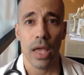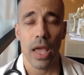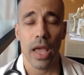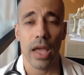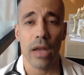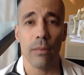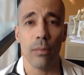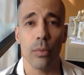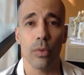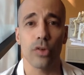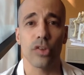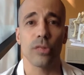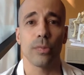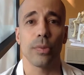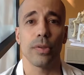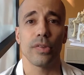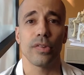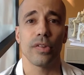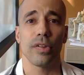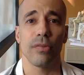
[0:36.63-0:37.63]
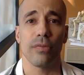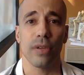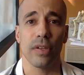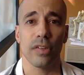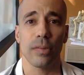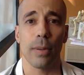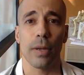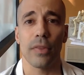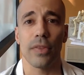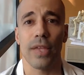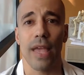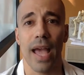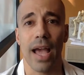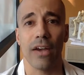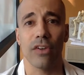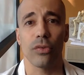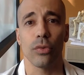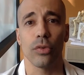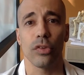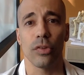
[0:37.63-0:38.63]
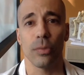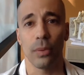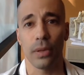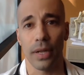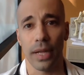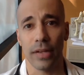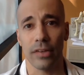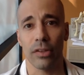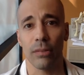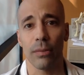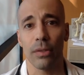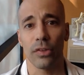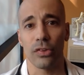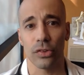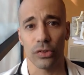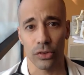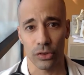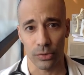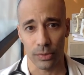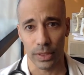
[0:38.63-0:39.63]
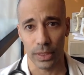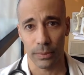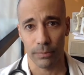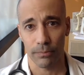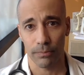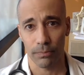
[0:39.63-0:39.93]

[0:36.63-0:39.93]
and more specifics about the actual splenectomy surgery.